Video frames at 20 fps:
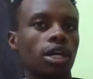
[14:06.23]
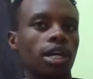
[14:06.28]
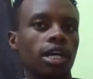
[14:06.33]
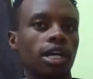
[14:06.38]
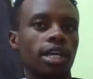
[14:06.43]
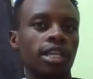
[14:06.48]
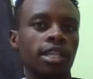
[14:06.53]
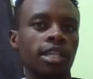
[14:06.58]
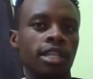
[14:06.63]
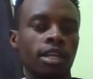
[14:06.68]

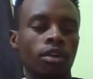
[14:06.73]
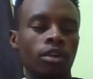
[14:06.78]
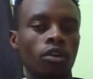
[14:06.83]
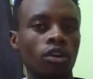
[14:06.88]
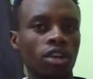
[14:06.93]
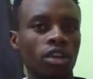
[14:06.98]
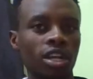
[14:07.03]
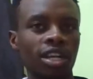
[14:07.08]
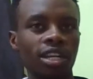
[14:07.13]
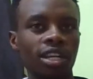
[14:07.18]
in the long
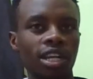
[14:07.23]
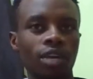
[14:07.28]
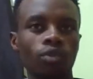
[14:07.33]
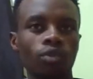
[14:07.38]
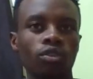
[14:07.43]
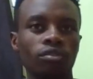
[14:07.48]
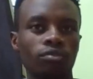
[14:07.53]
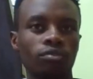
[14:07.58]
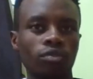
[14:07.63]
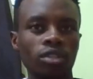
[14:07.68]
run, out
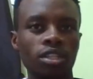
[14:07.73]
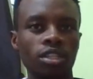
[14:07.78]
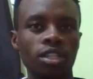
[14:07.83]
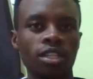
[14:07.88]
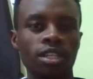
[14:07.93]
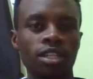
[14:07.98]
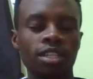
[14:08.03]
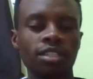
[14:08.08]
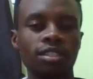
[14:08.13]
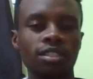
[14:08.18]
of 20
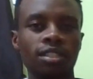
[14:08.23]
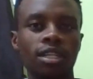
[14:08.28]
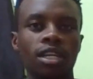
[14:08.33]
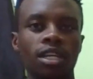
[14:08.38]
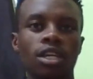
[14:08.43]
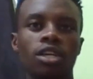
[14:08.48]
trades,